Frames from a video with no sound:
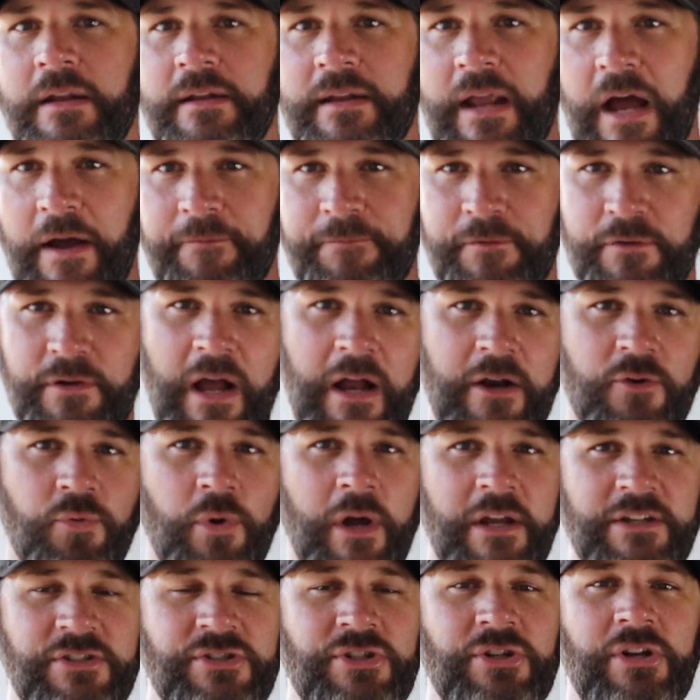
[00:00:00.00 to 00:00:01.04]
Now, if you're not
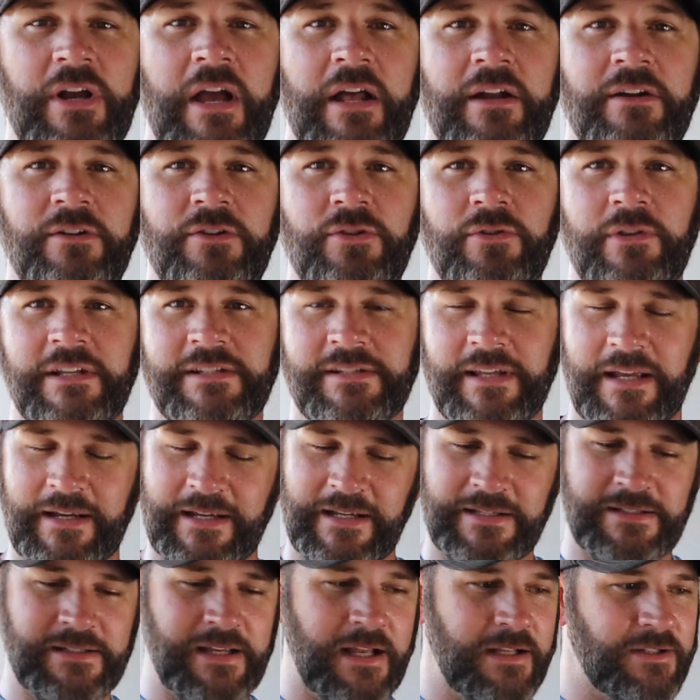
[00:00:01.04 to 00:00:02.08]
quite sure how to do this, like
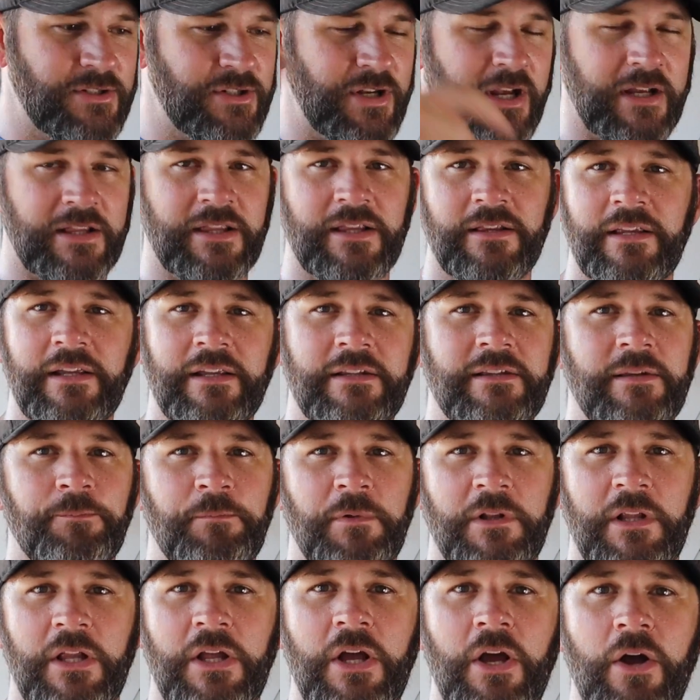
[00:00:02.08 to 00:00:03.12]
I said, check the link
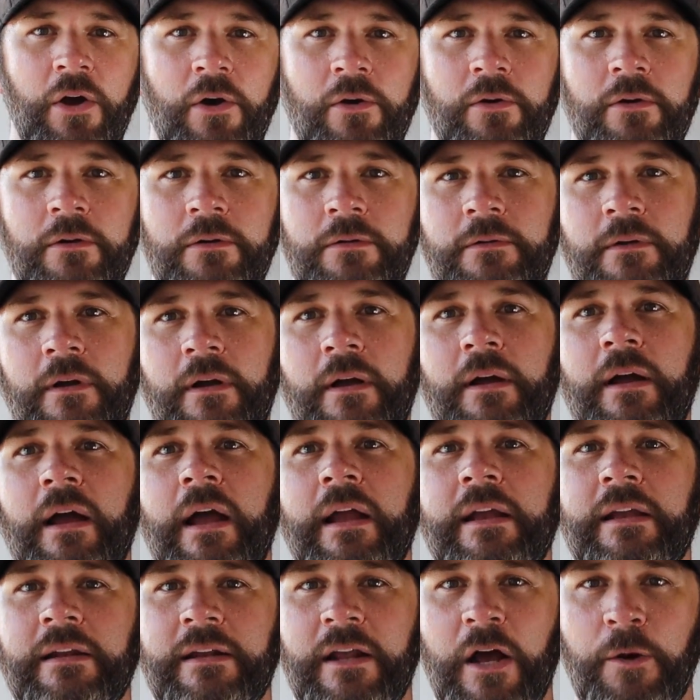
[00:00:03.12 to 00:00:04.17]
below.
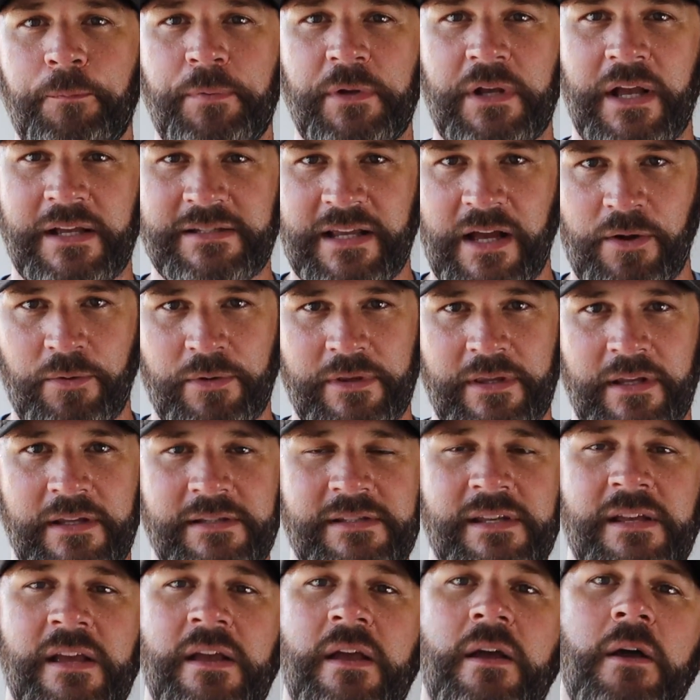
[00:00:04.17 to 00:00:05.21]
I can help you guys out with
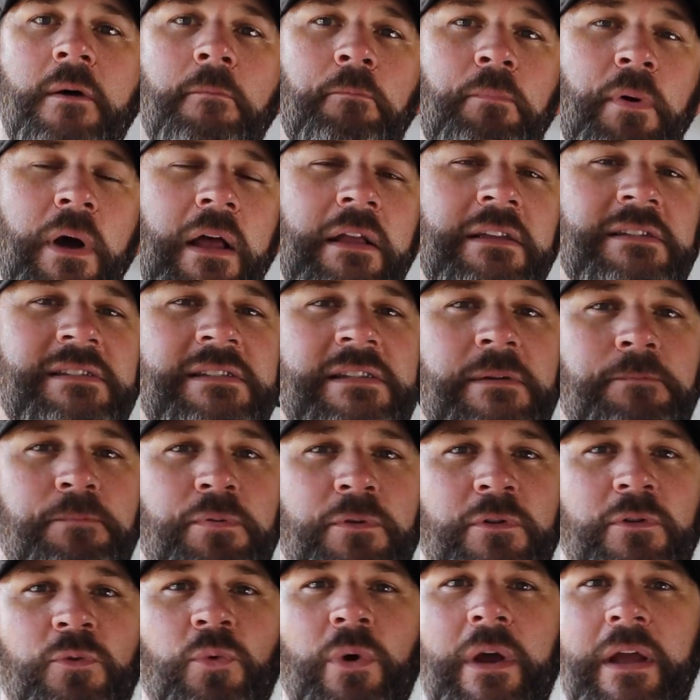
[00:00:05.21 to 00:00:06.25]
this. But
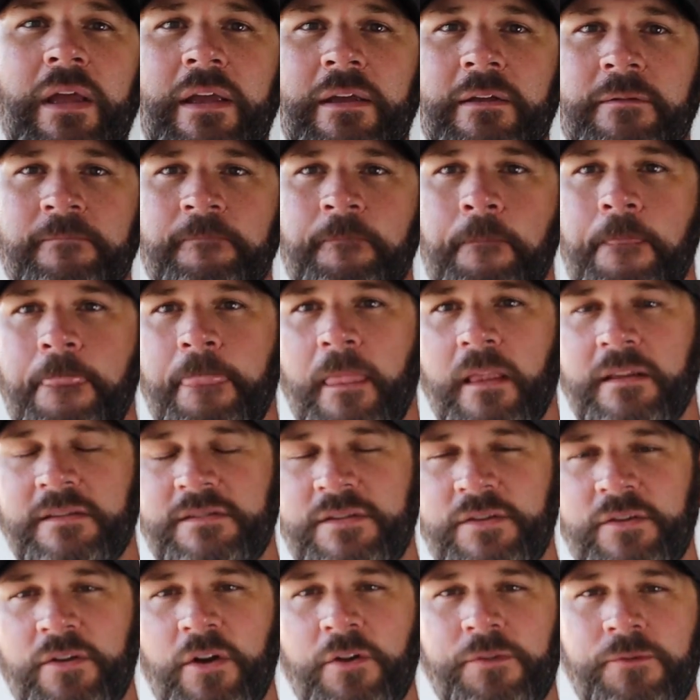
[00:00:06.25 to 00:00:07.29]
simple way
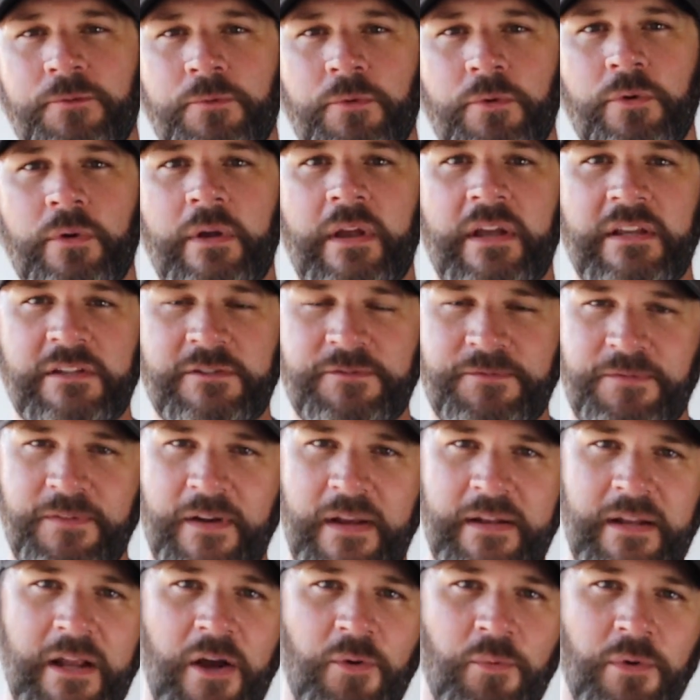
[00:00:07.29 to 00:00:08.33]
to go through is
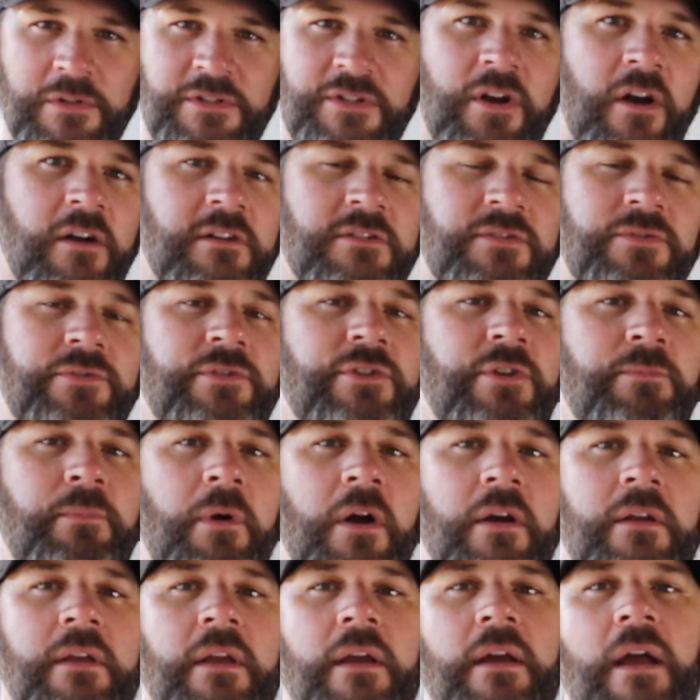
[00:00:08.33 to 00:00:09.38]
find out which cars are in your
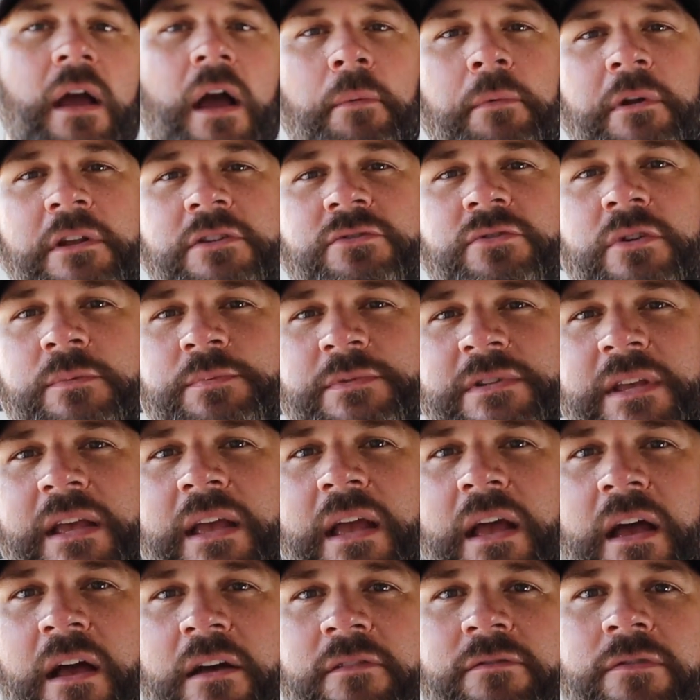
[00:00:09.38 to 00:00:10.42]
market, how many trips they
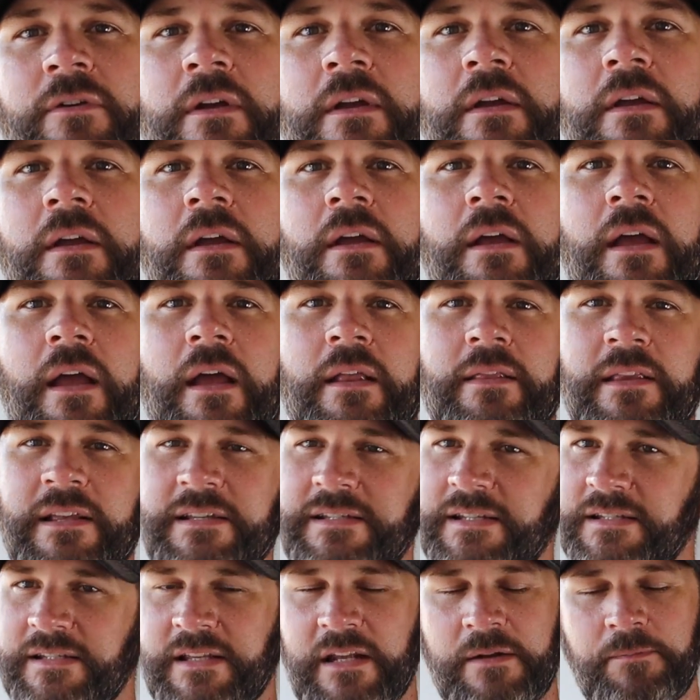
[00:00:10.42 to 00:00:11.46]
have, and
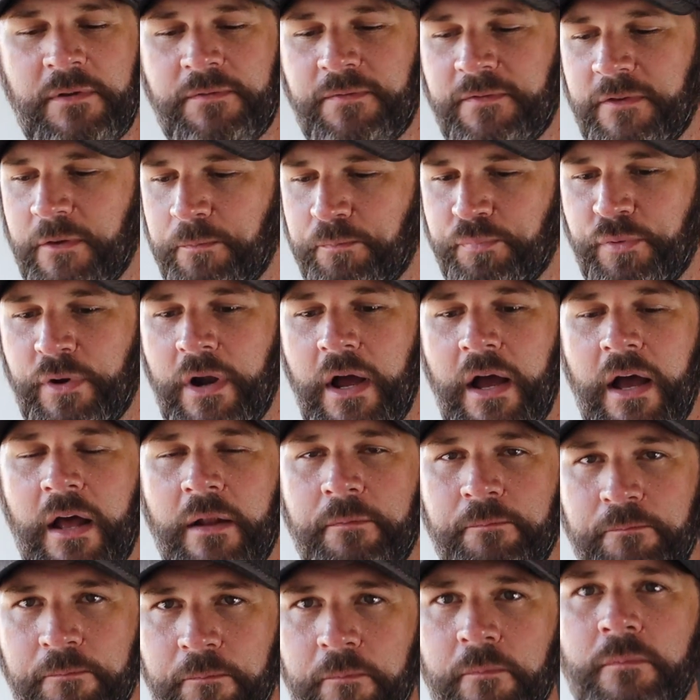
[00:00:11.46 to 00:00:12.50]
this is gonna be for the
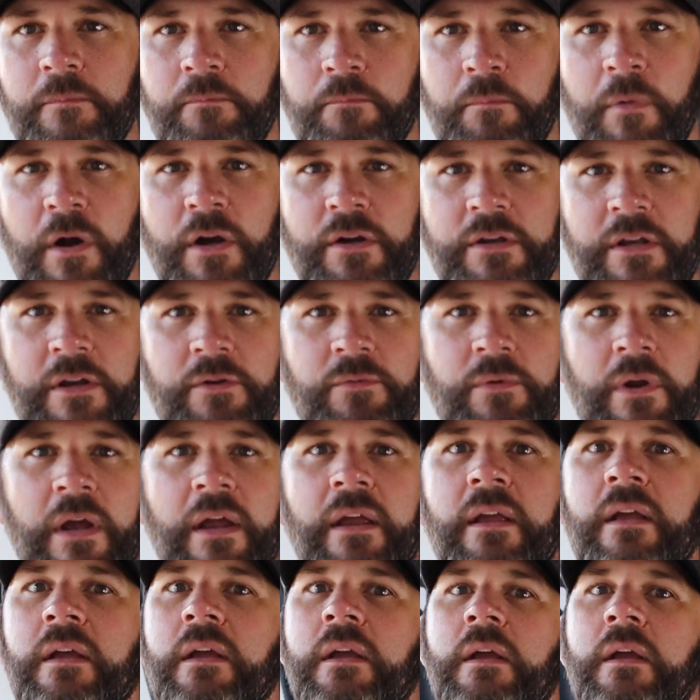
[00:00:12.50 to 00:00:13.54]
broad market,
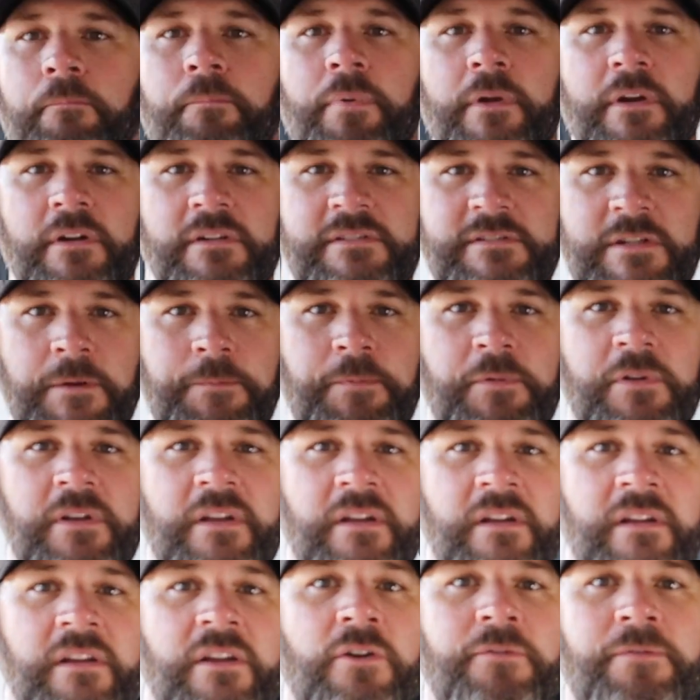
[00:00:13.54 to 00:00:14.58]
right? But you're typically
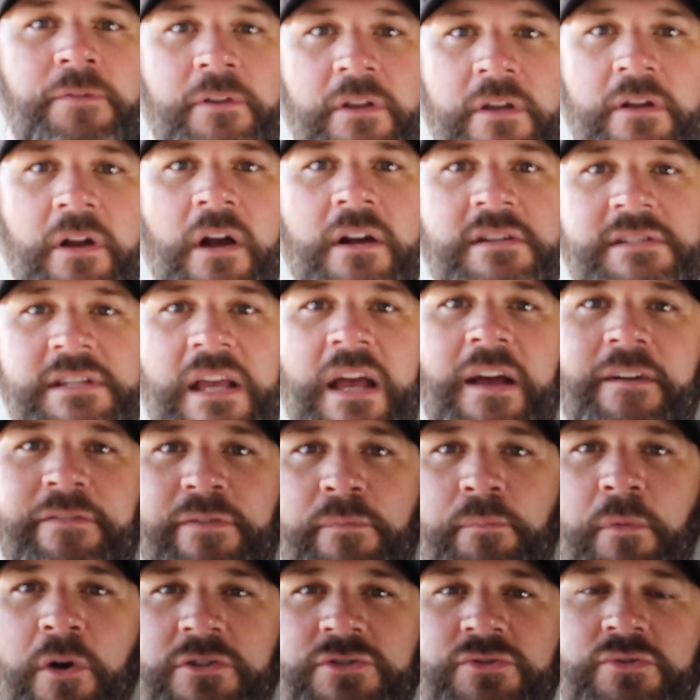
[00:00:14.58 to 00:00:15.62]
gonna go for the cars that have
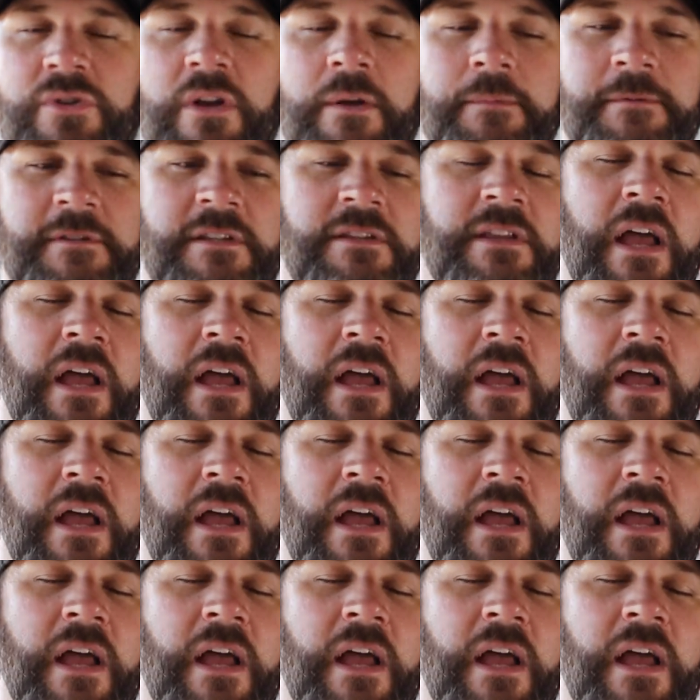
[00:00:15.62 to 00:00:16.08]
the most trips.